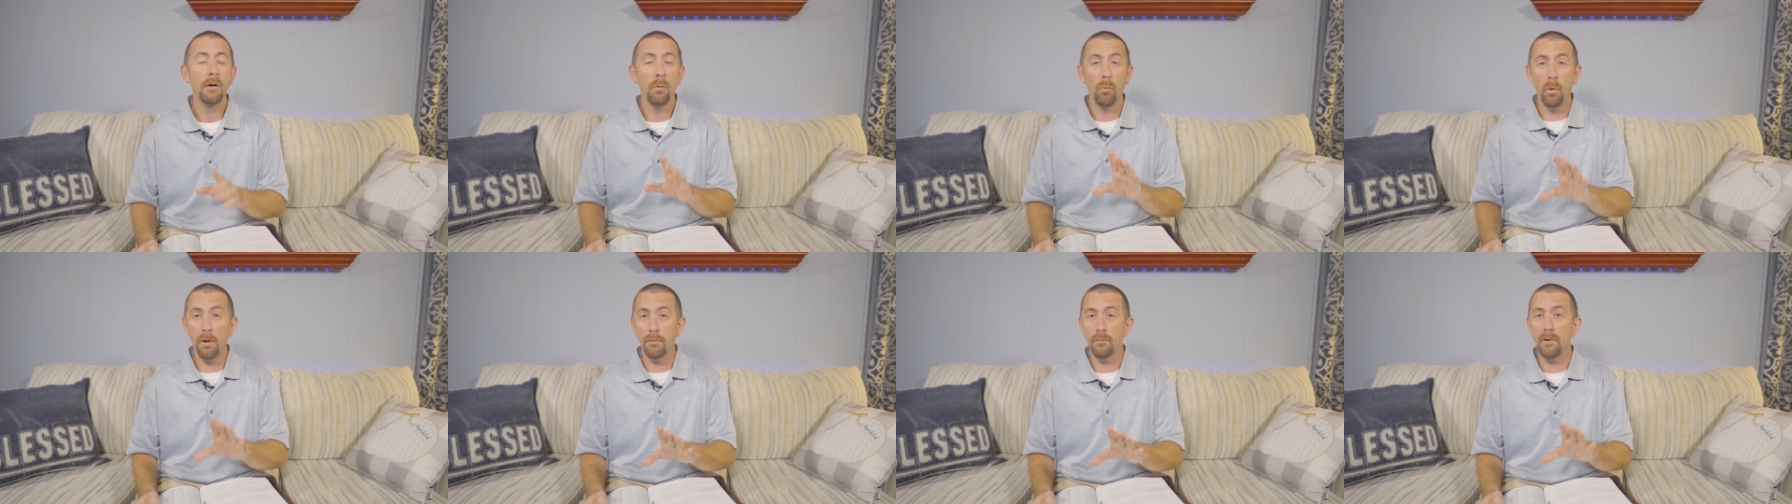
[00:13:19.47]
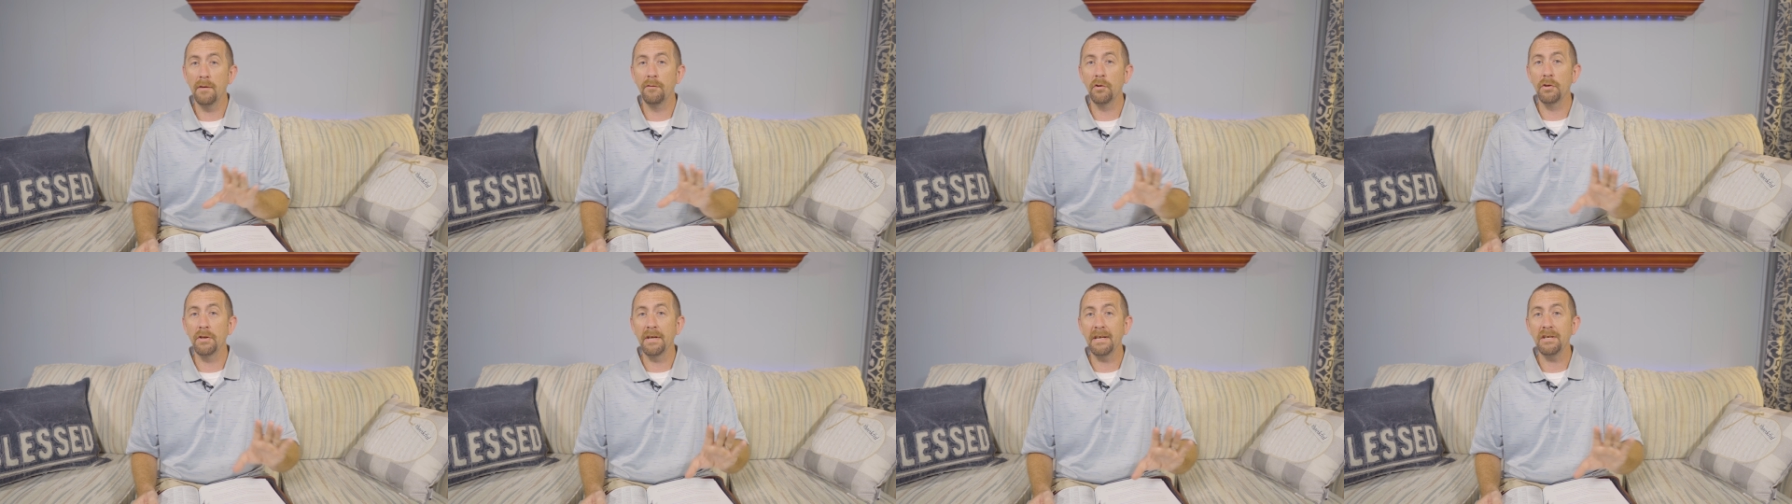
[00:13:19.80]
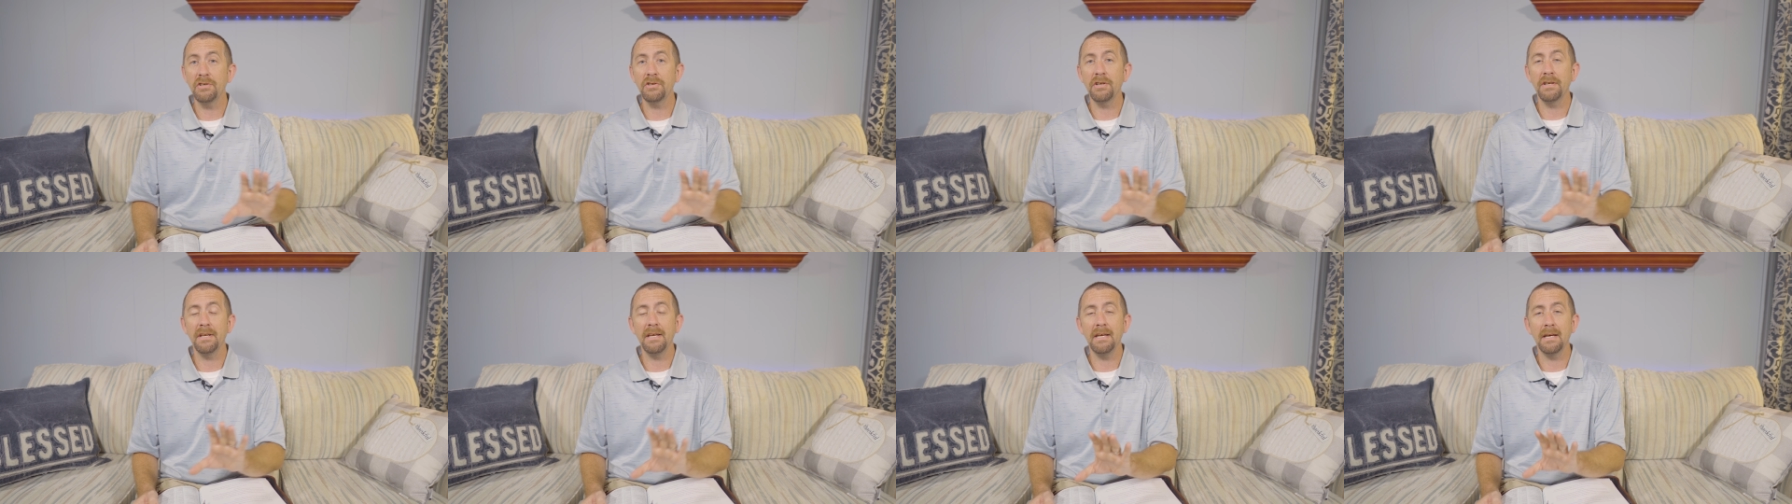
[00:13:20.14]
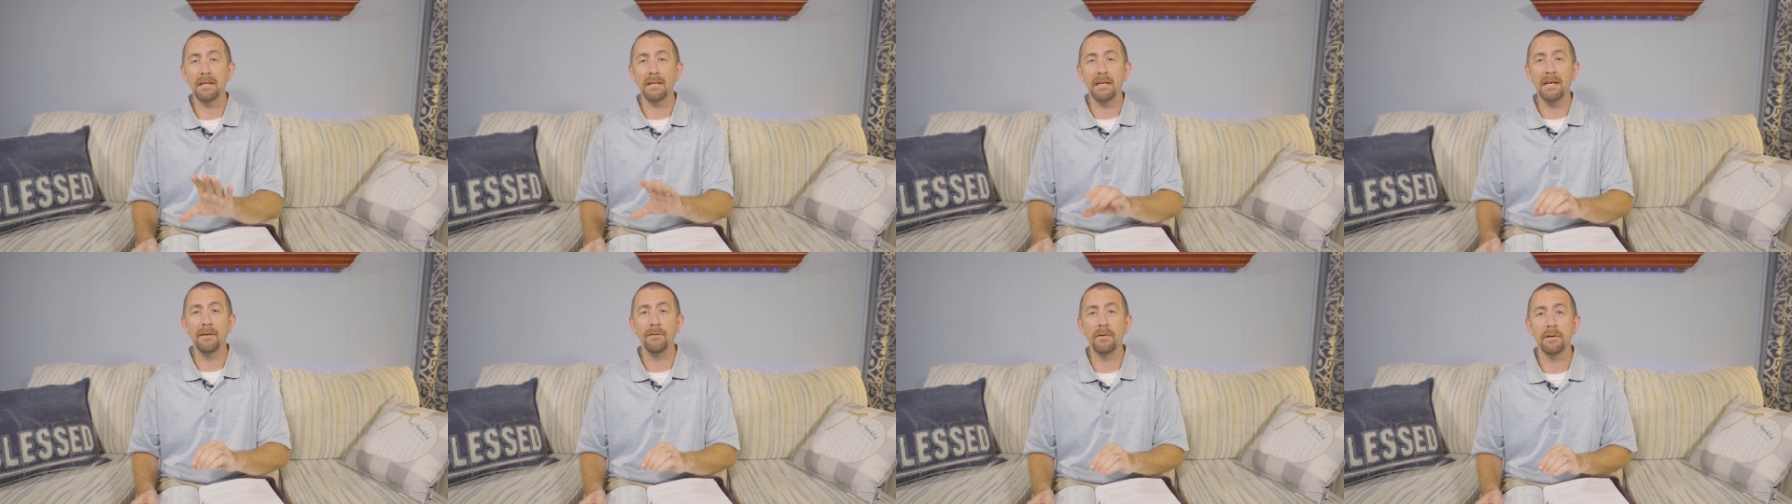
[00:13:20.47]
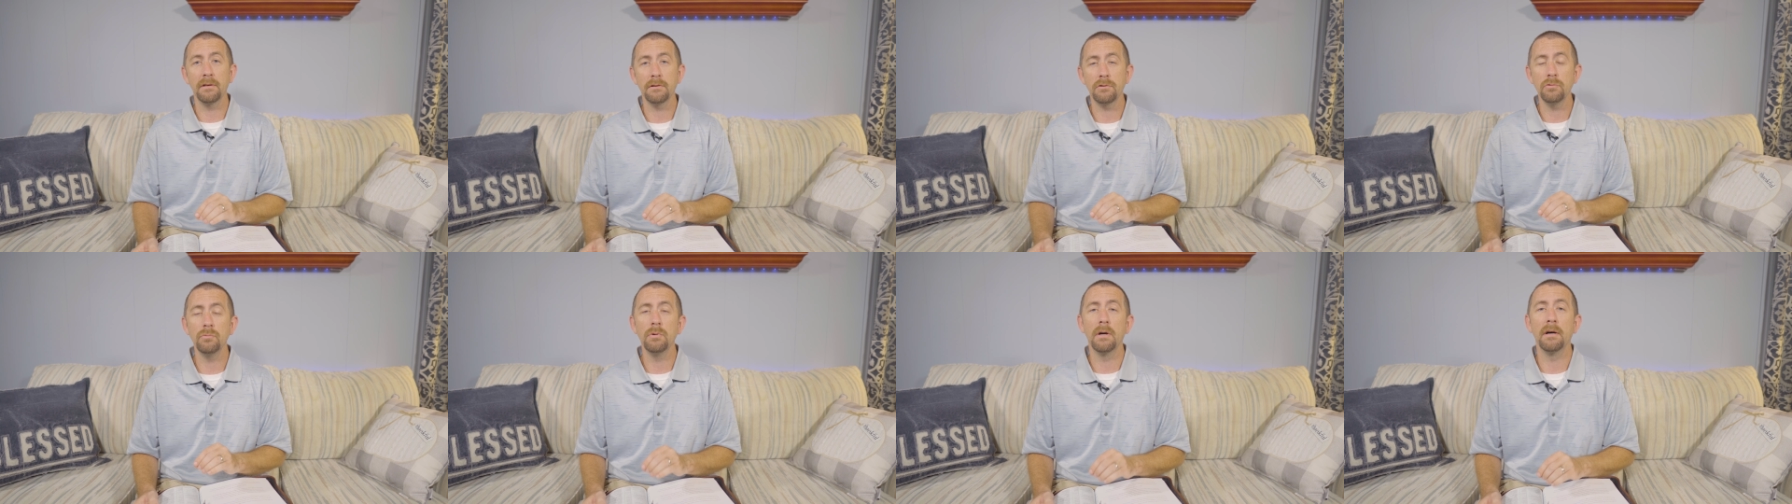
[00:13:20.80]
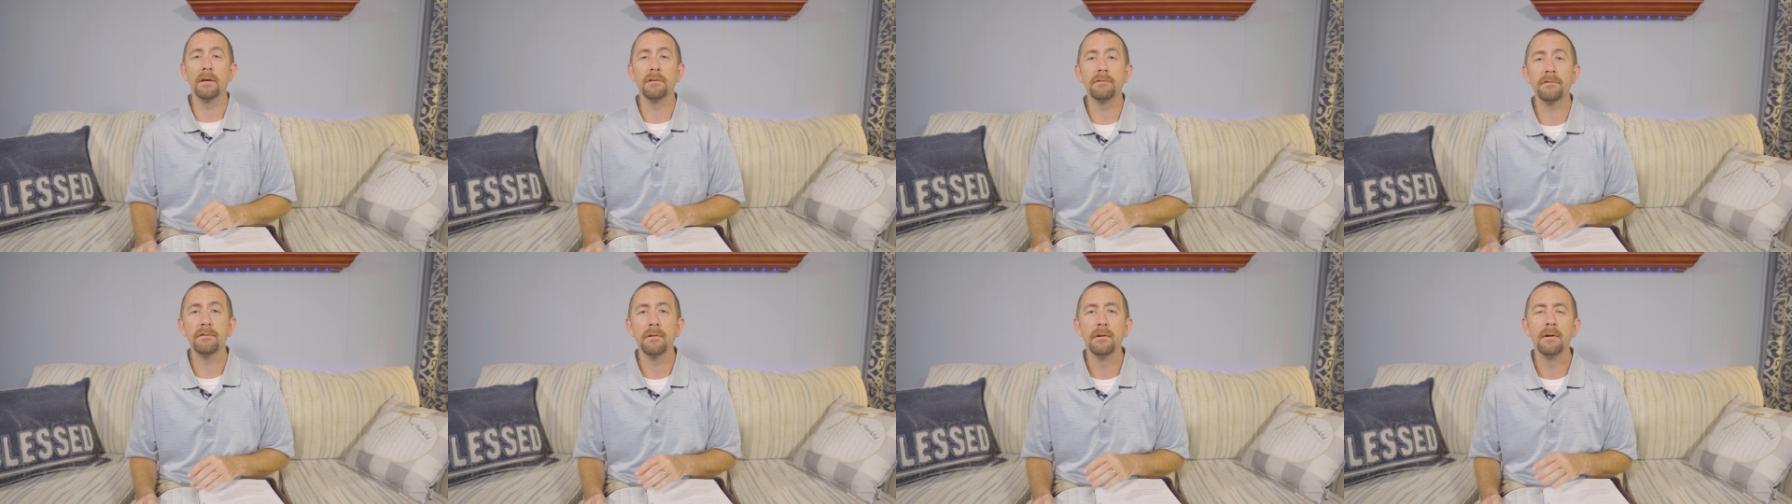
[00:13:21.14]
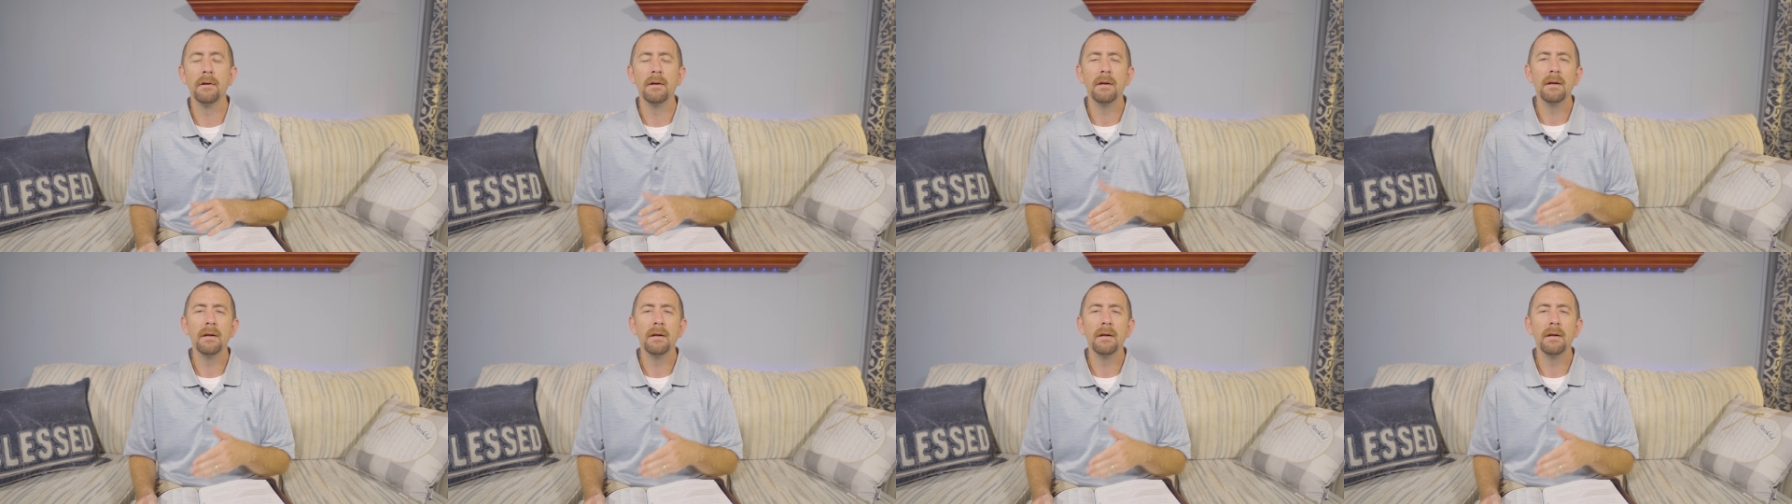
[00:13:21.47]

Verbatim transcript: what revelation he had given to us.